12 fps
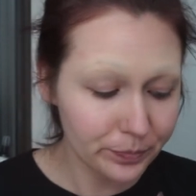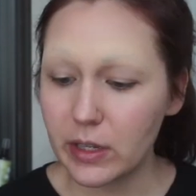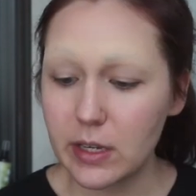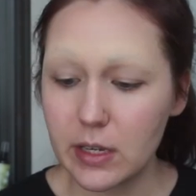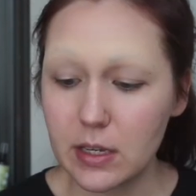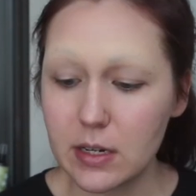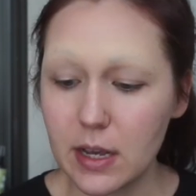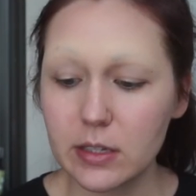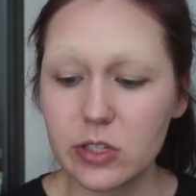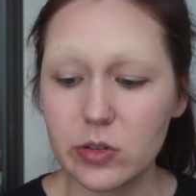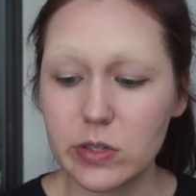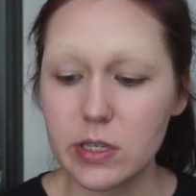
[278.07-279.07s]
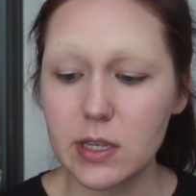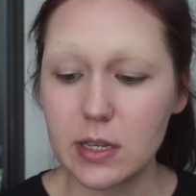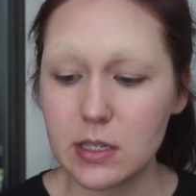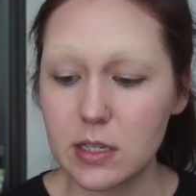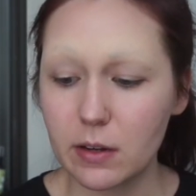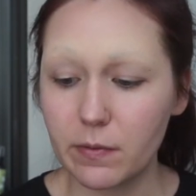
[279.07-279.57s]
He next uses a
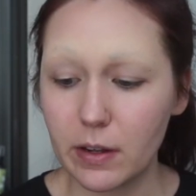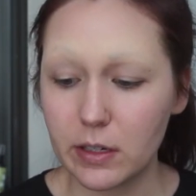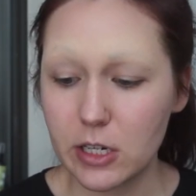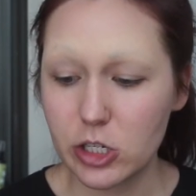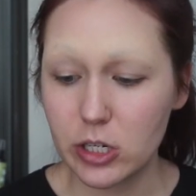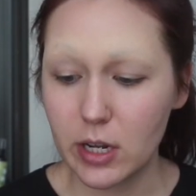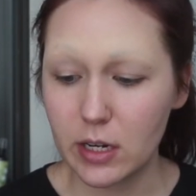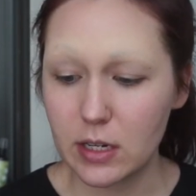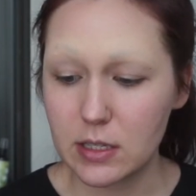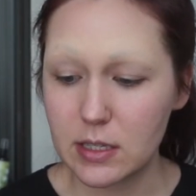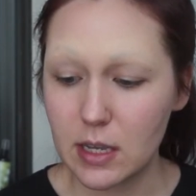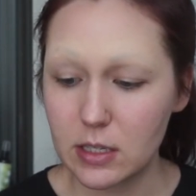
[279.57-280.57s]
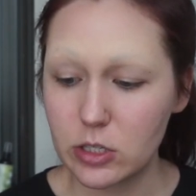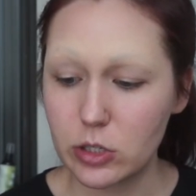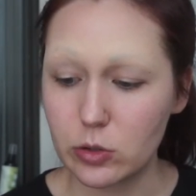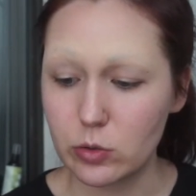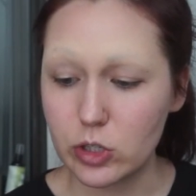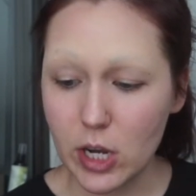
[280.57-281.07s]
stick foundation and it says
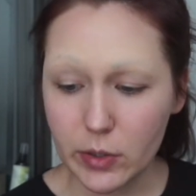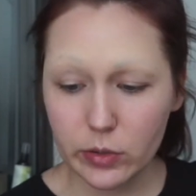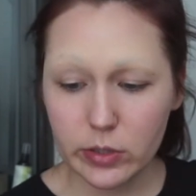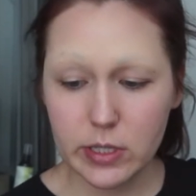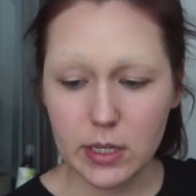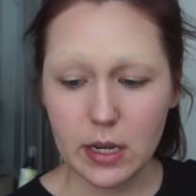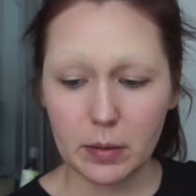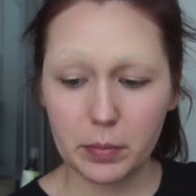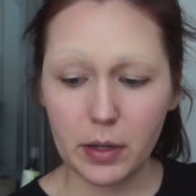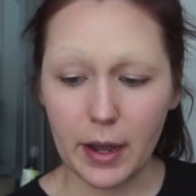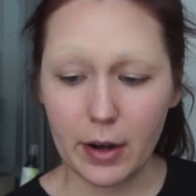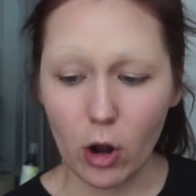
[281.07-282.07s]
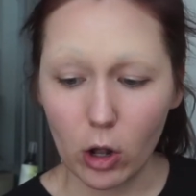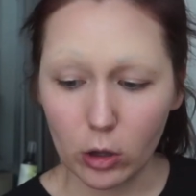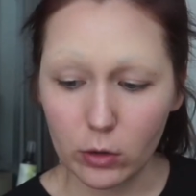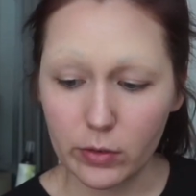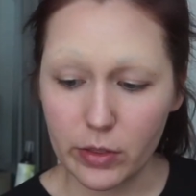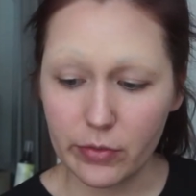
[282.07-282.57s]
to generously apply all
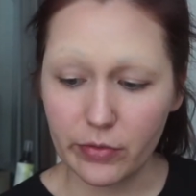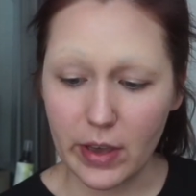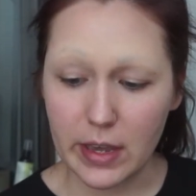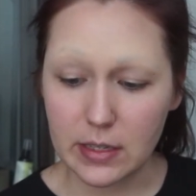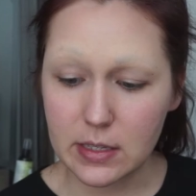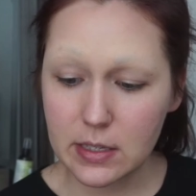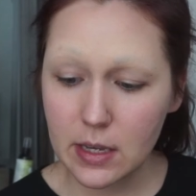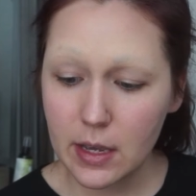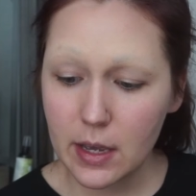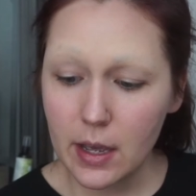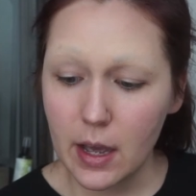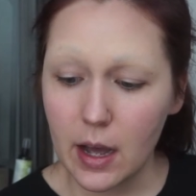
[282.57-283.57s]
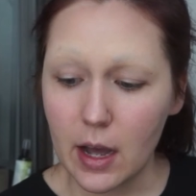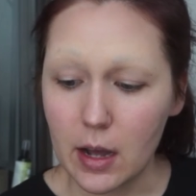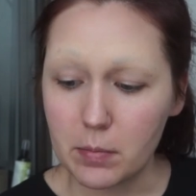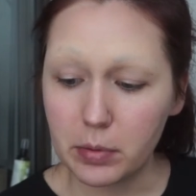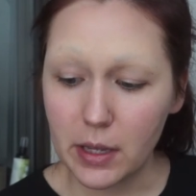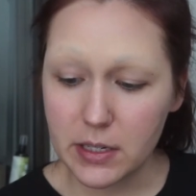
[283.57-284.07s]
over the face, uh,
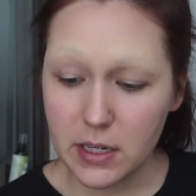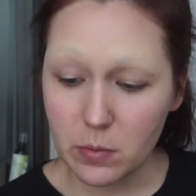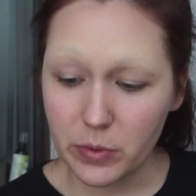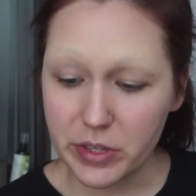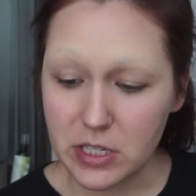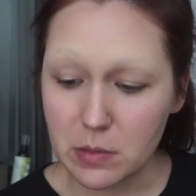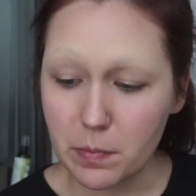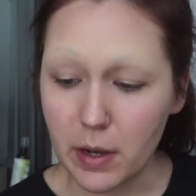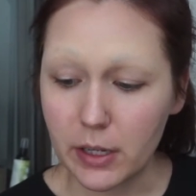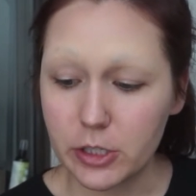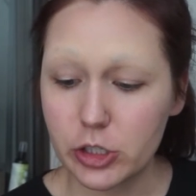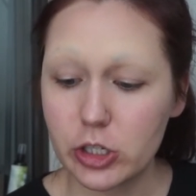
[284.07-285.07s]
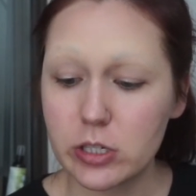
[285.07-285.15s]
blend in with a sponge.